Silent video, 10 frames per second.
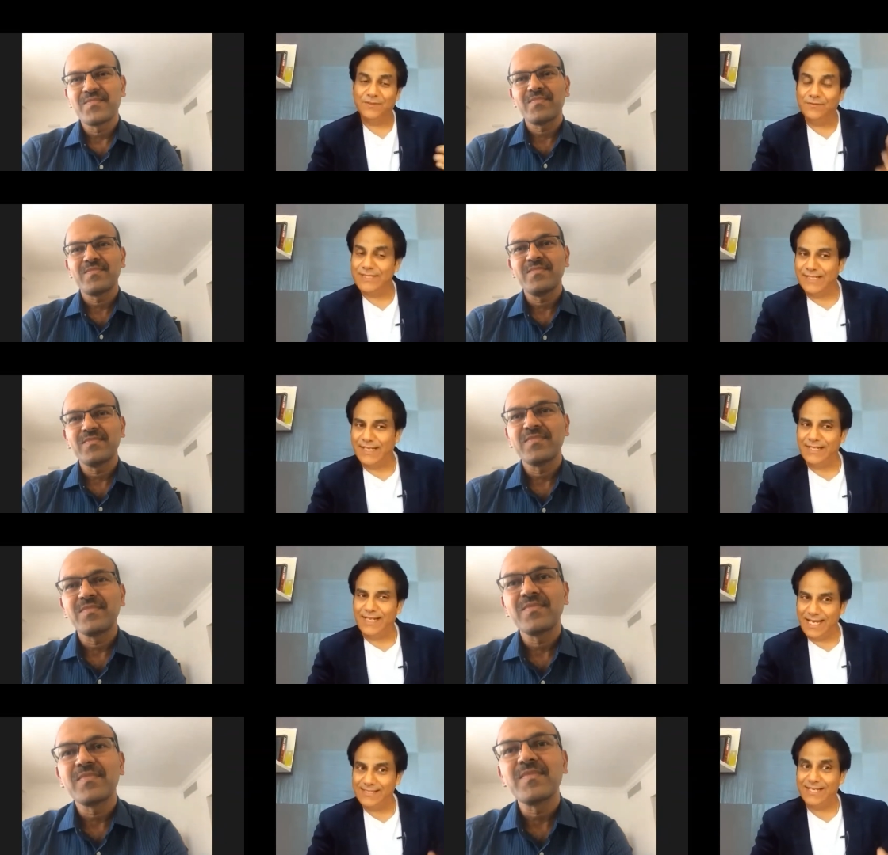Speaker 1: whistling
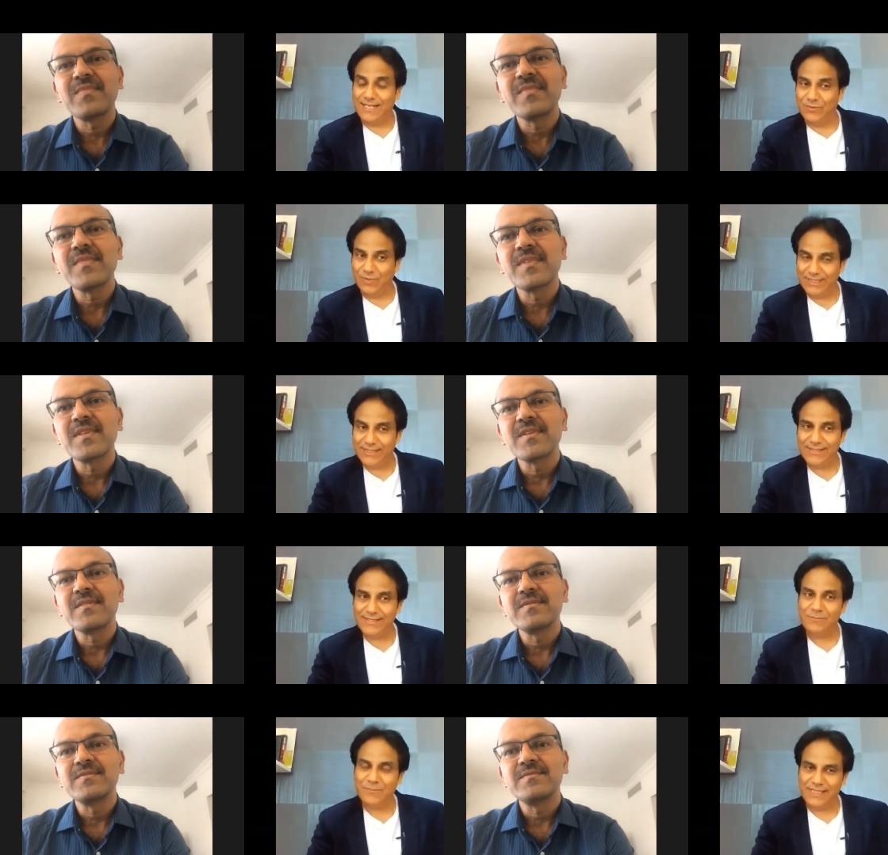has an
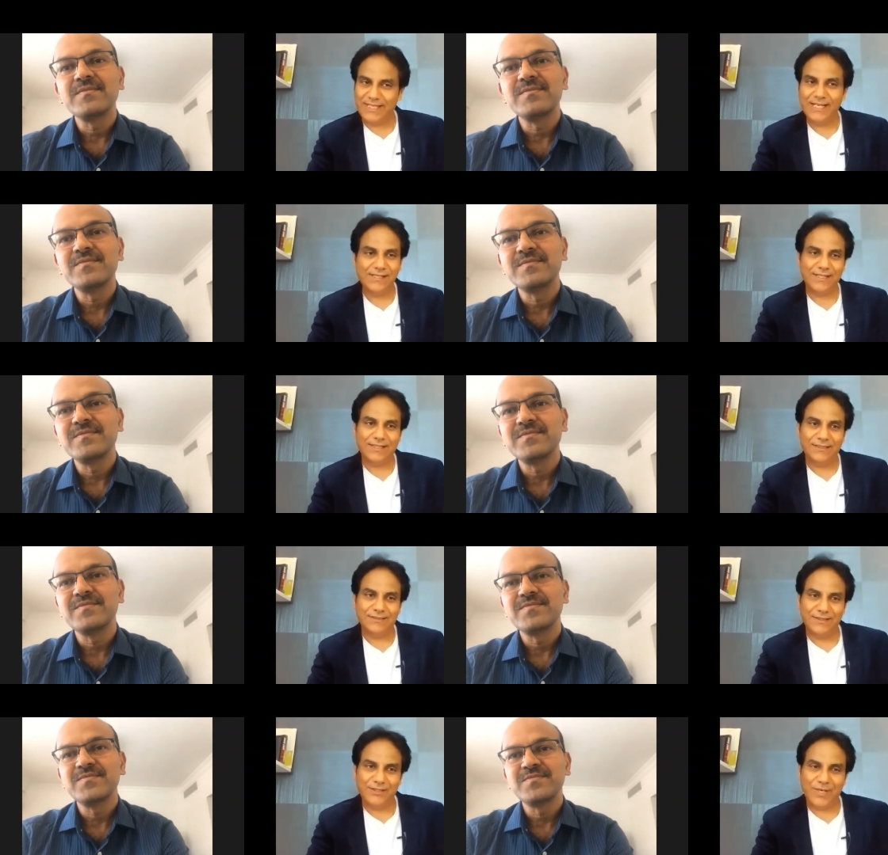advantages, breathing
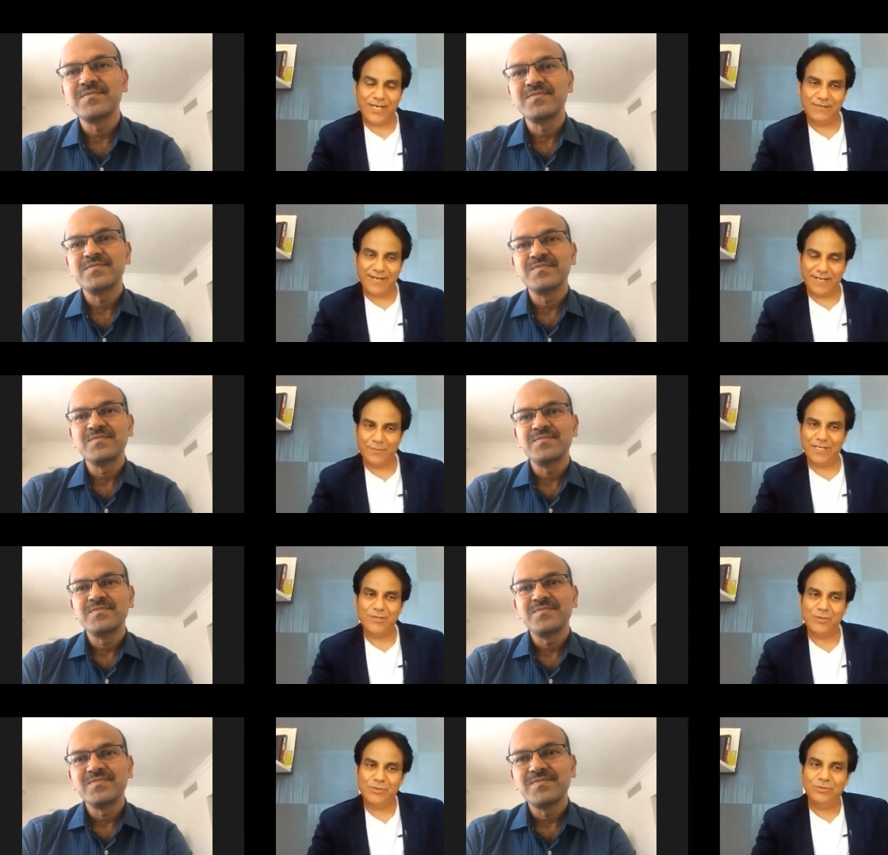you can recommend
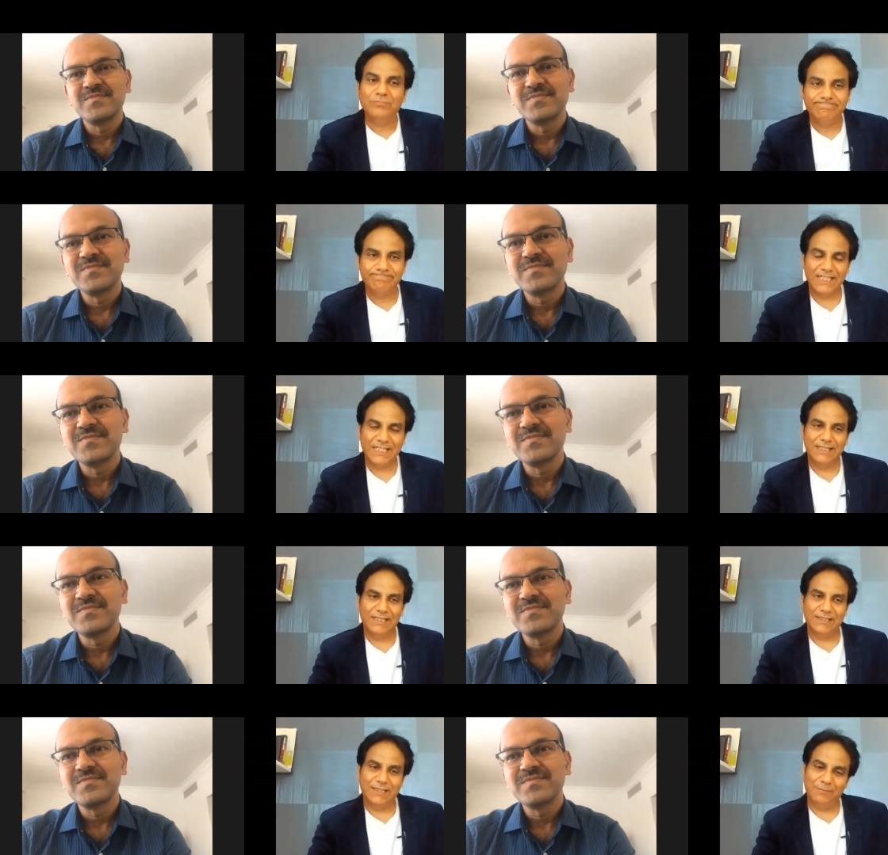to
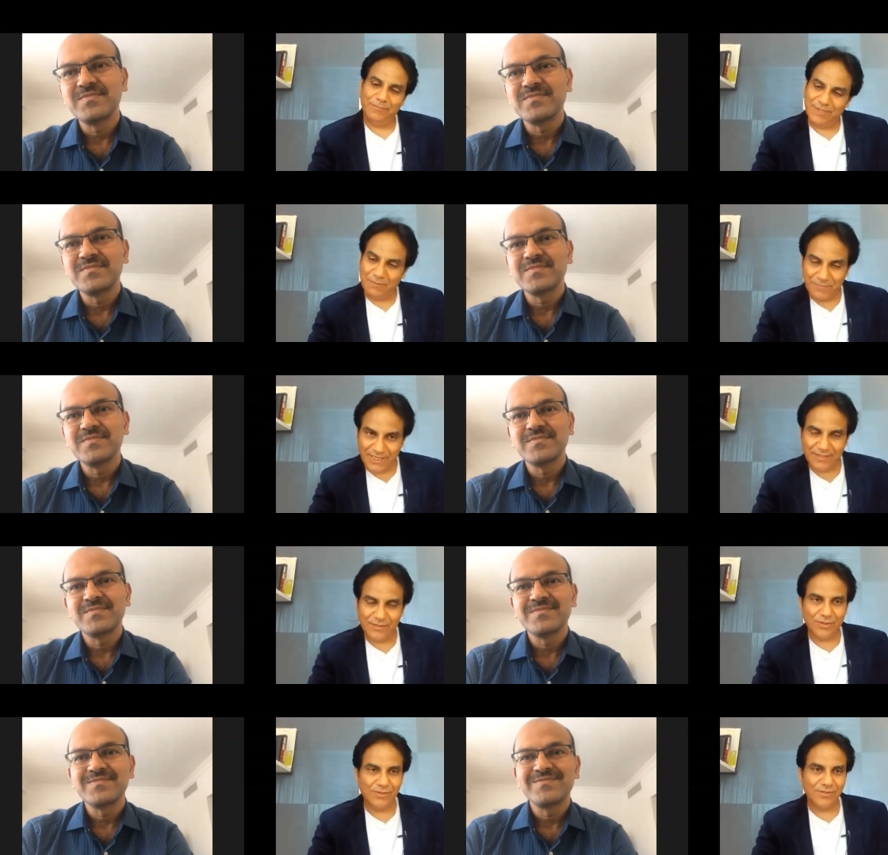
Speaker 2: some patients
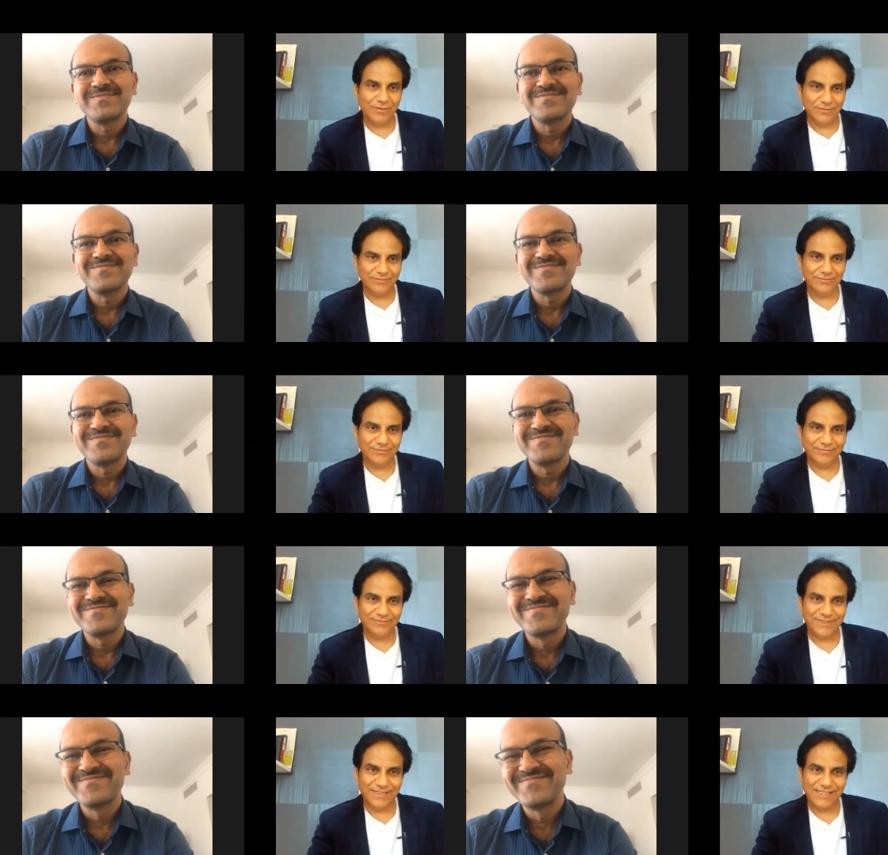also?
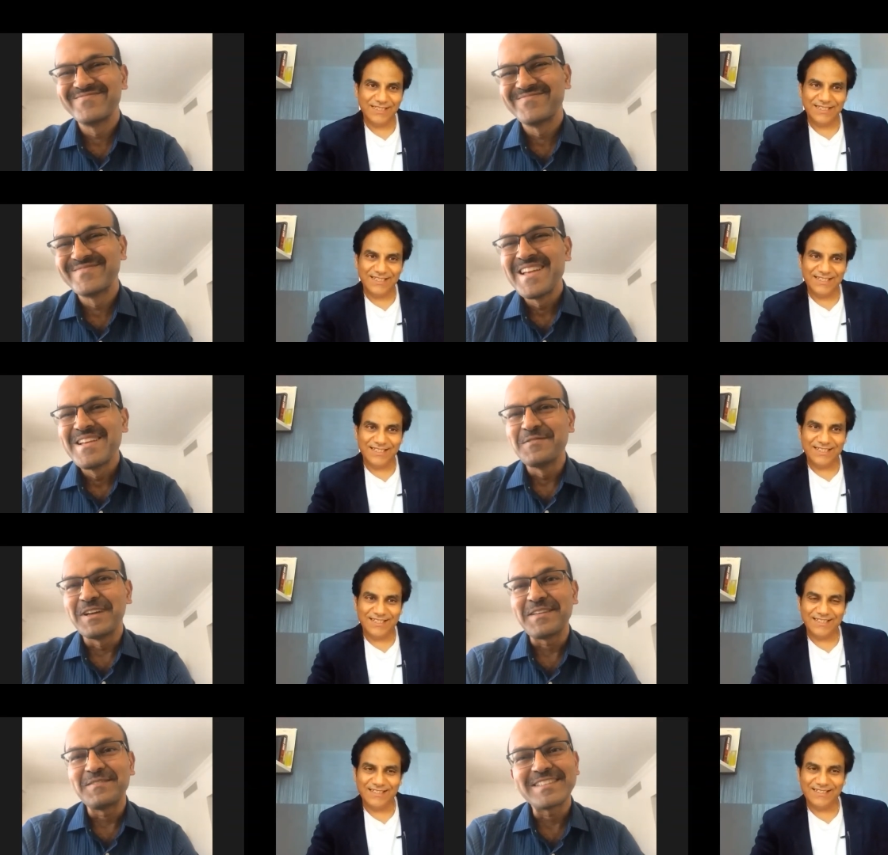When
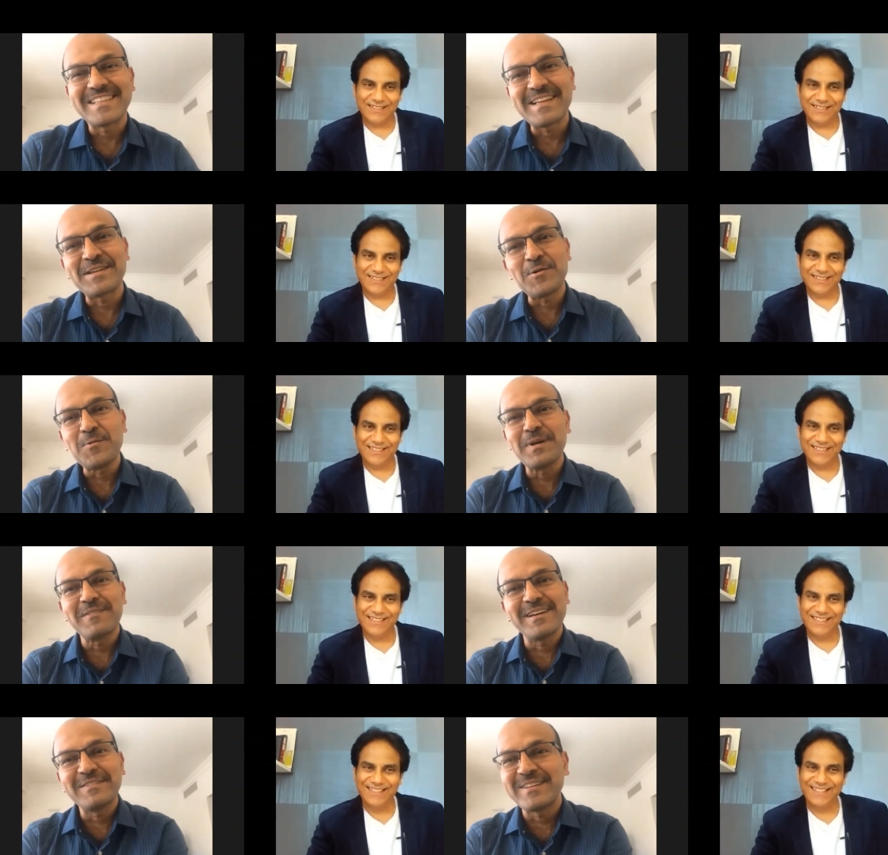I whistle at home, my
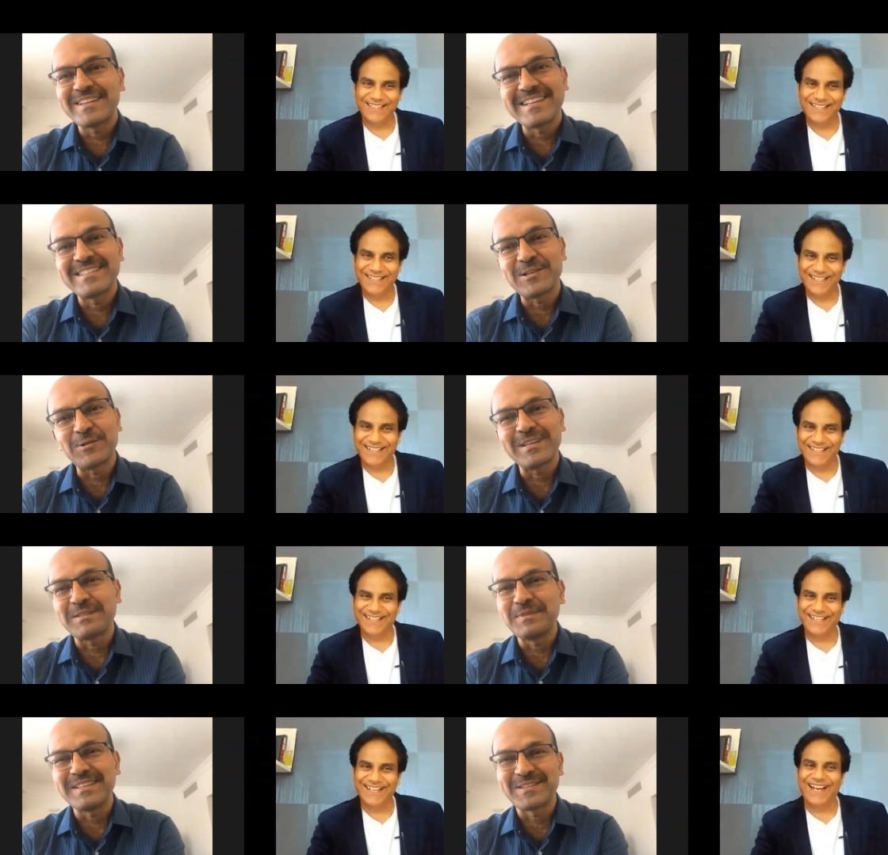wife and kids shout at
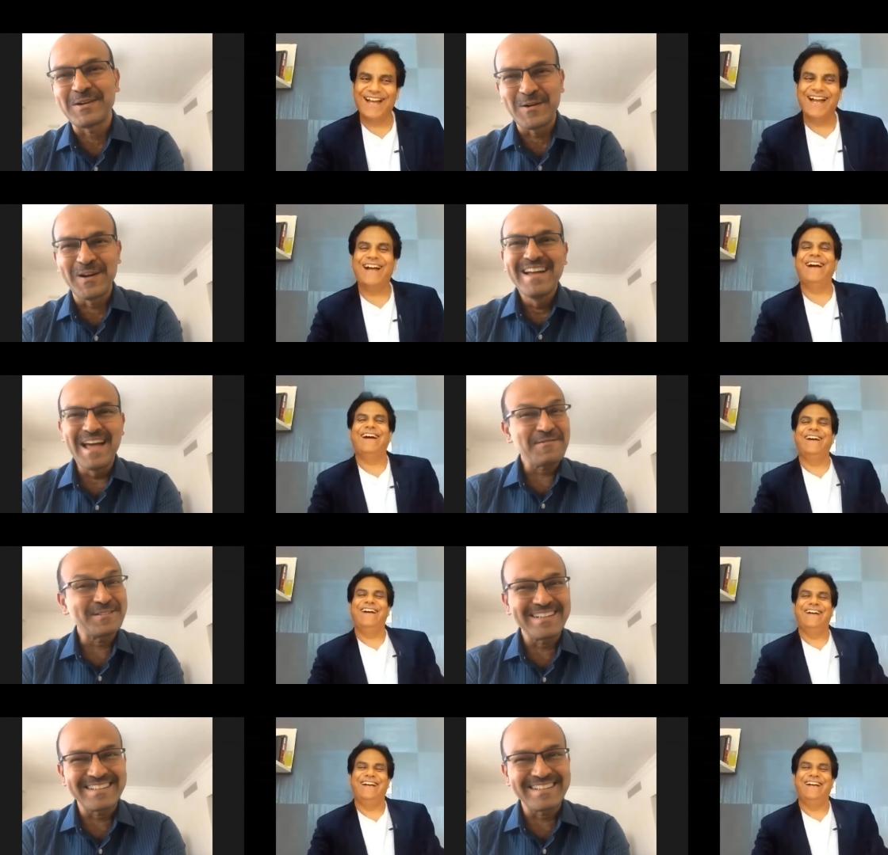me, so I wouldn't